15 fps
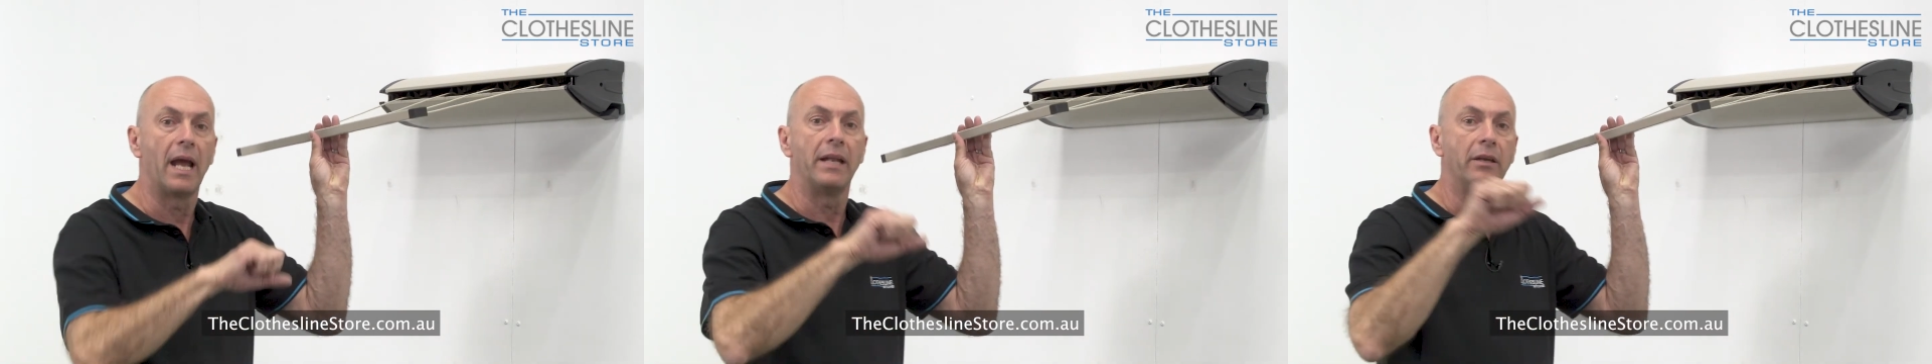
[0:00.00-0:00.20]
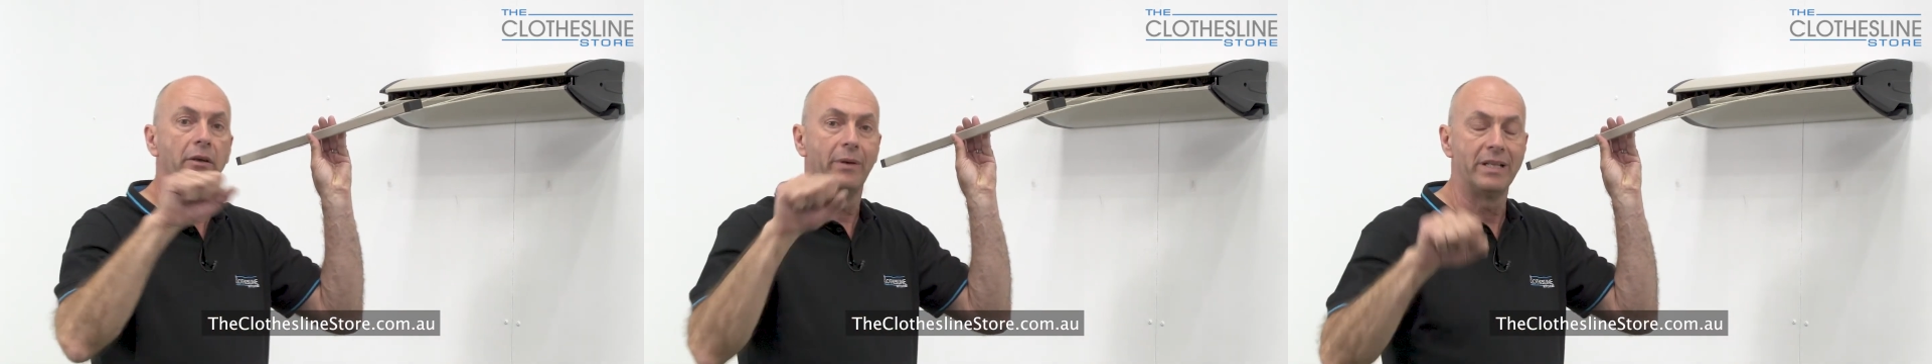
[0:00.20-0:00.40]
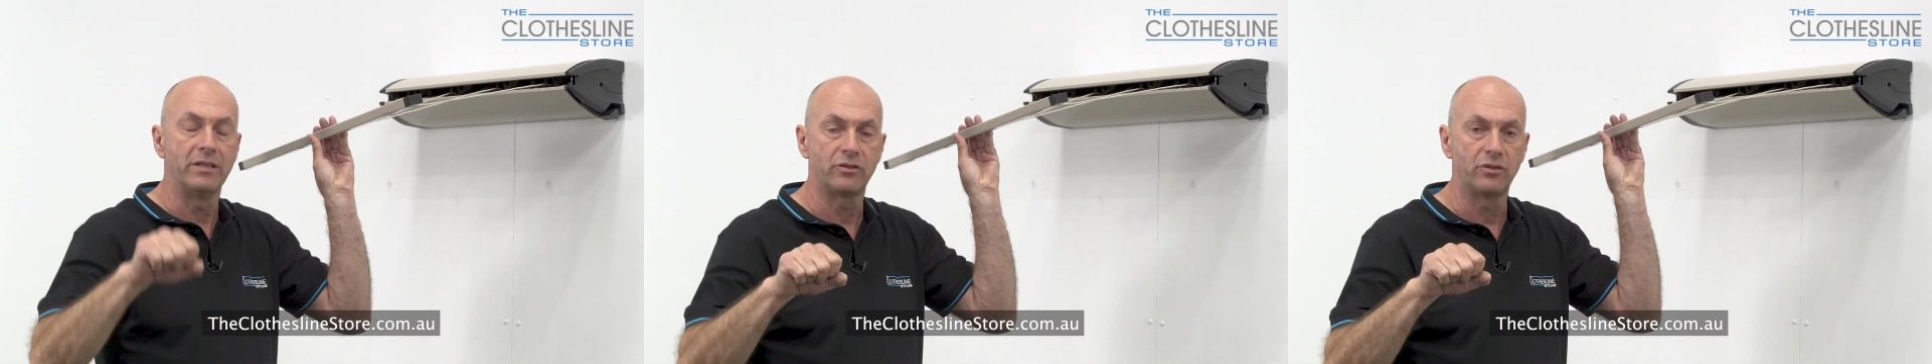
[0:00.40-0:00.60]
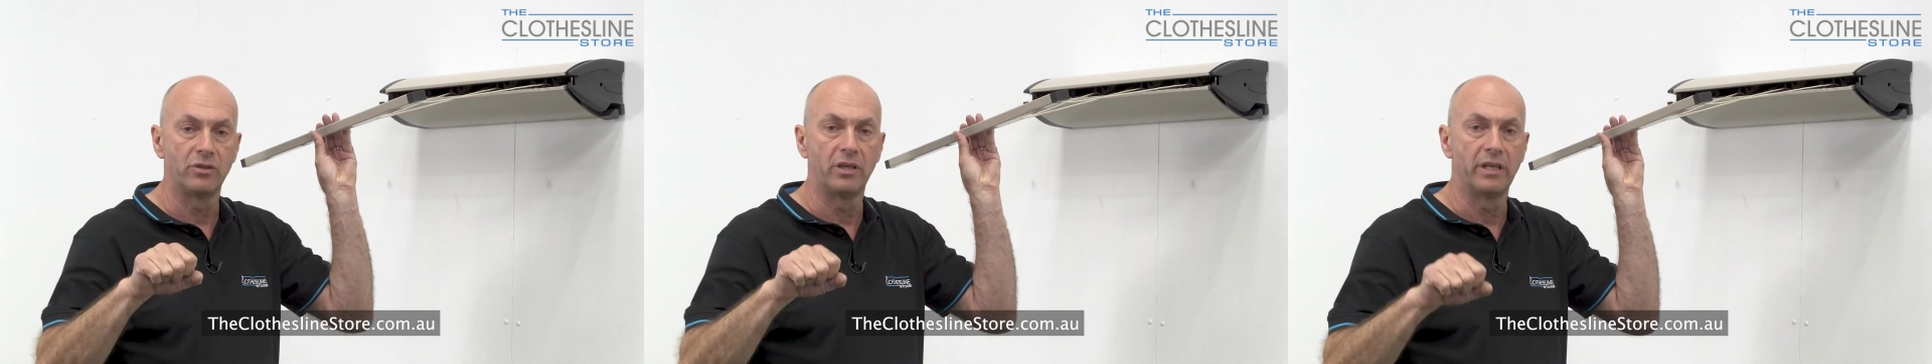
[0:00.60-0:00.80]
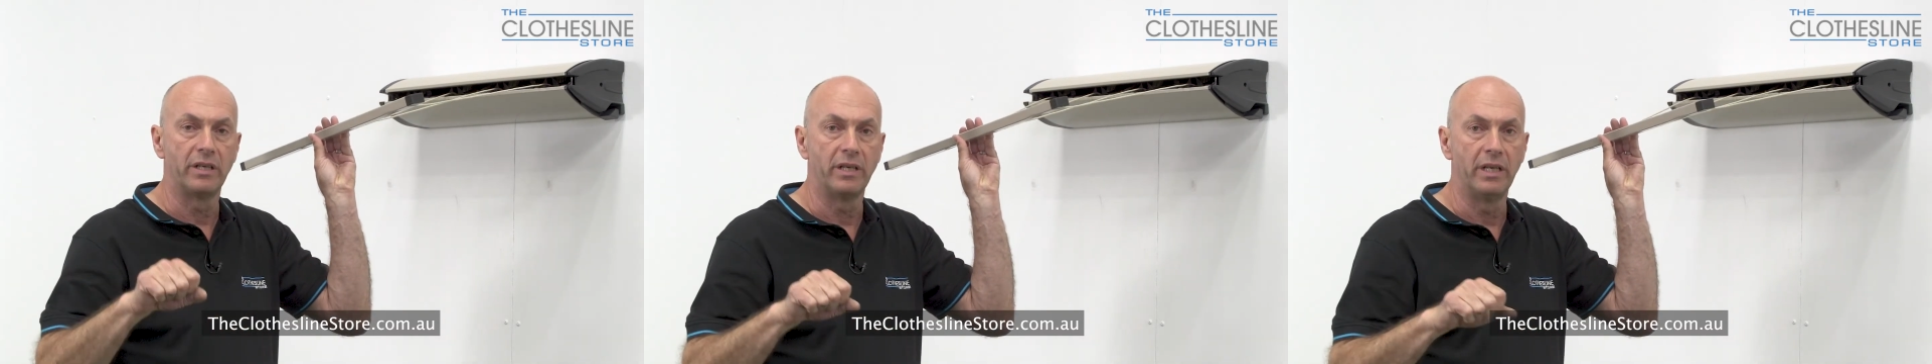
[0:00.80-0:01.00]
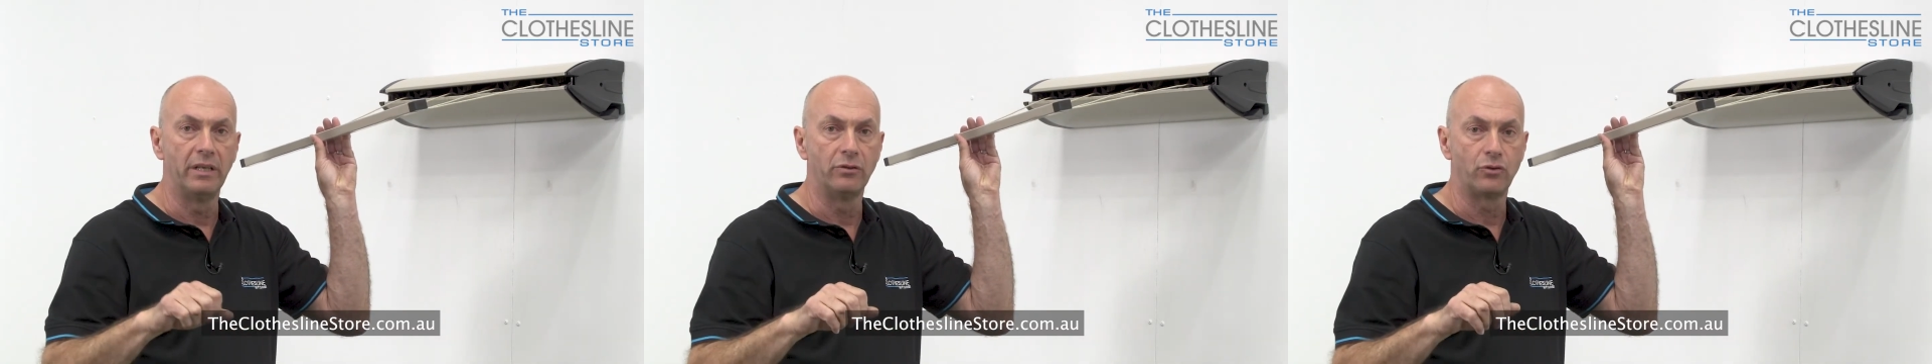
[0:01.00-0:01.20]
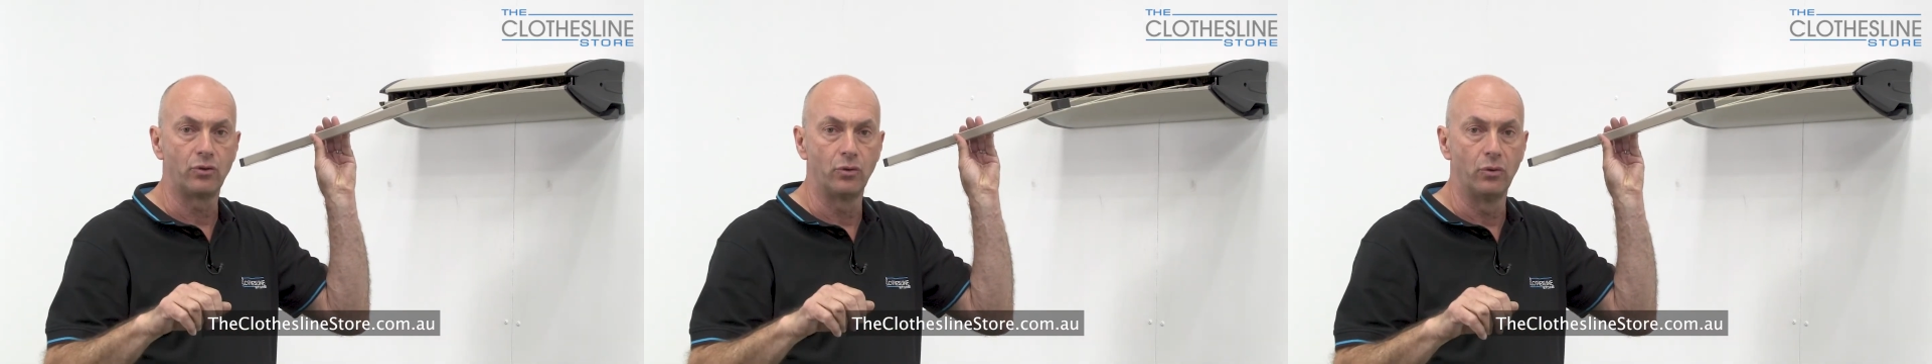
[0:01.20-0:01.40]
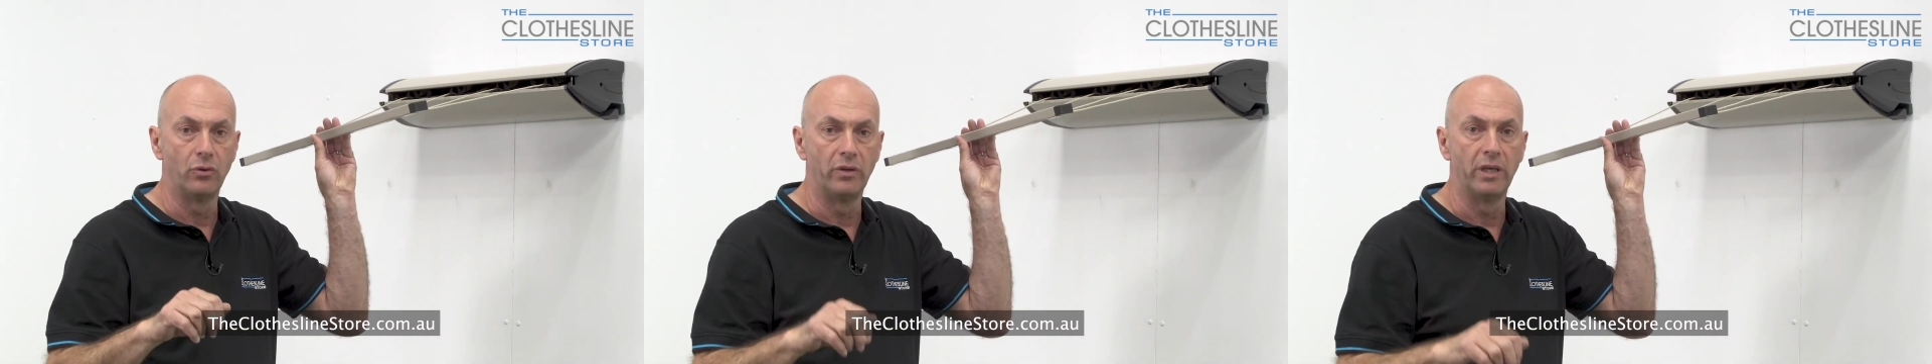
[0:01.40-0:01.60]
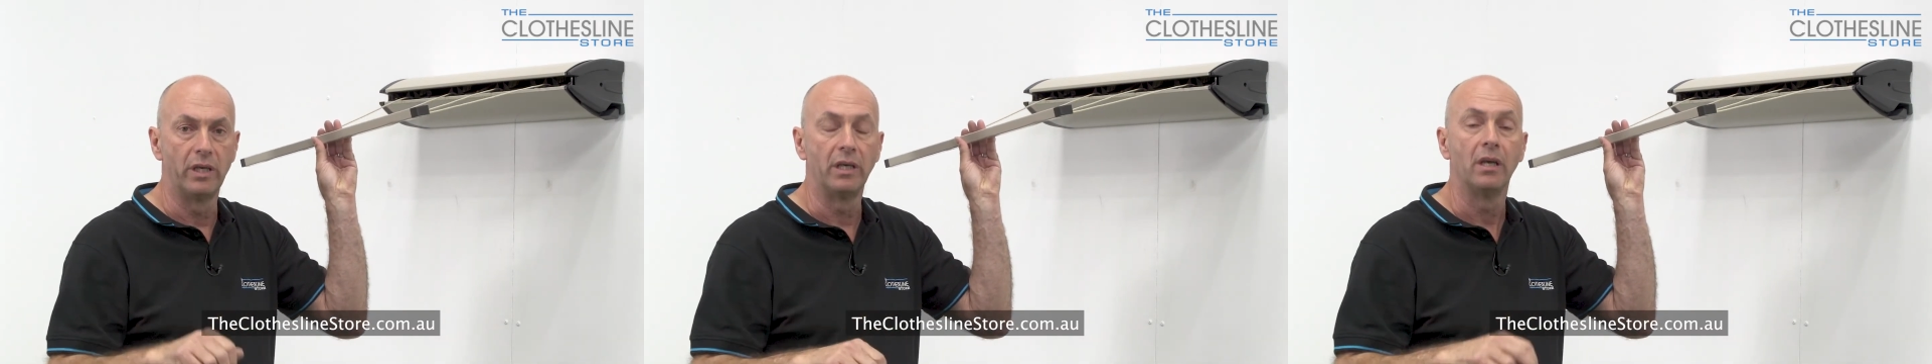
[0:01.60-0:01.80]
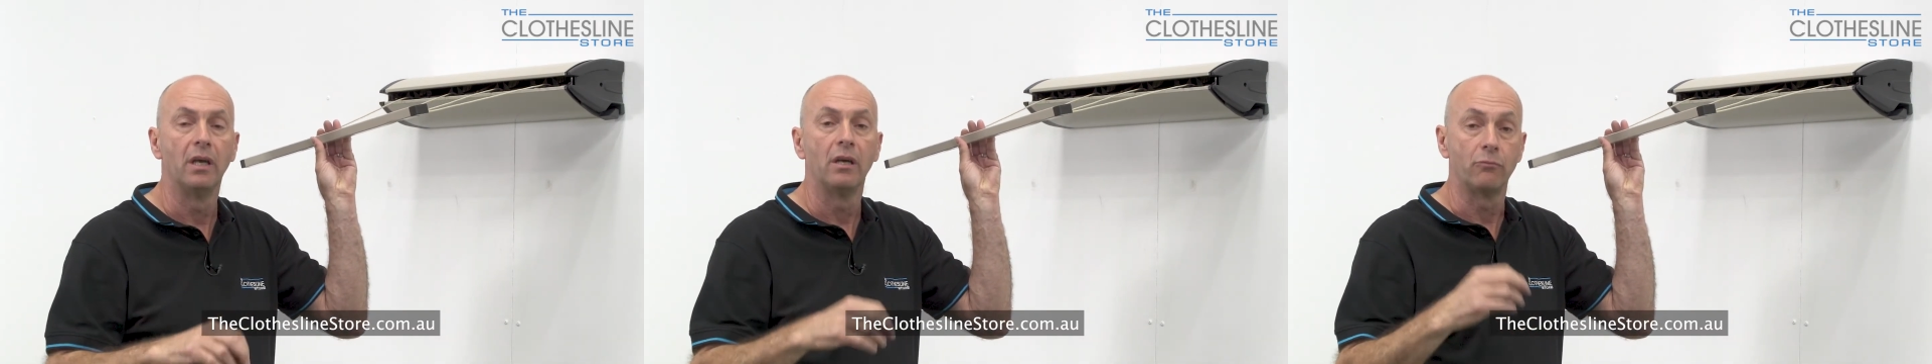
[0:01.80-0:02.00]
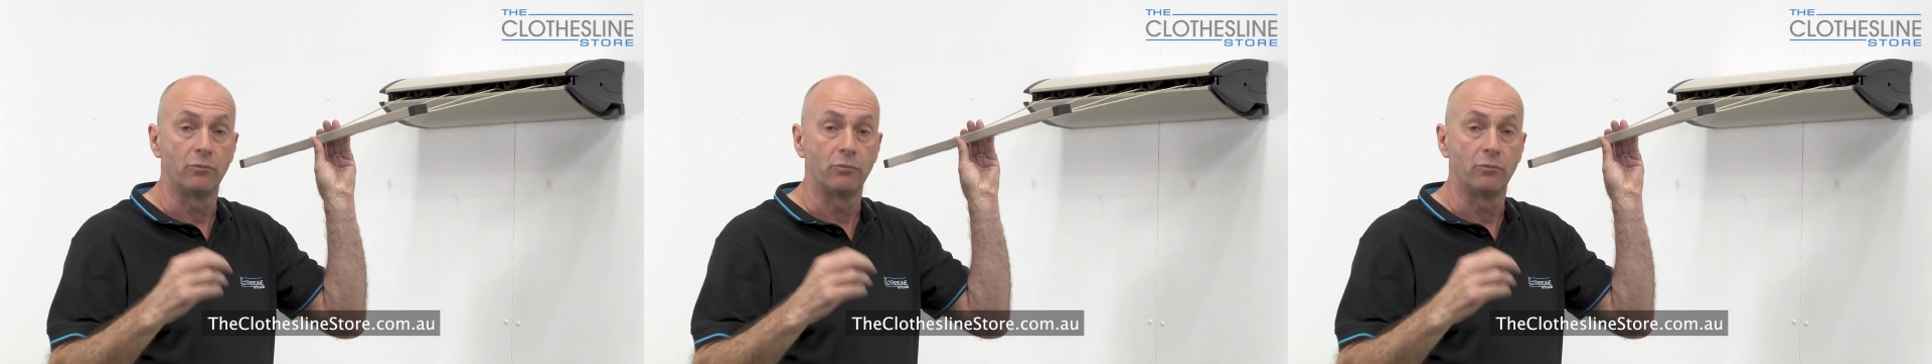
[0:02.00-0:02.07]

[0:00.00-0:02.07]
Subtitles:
and you insert it into the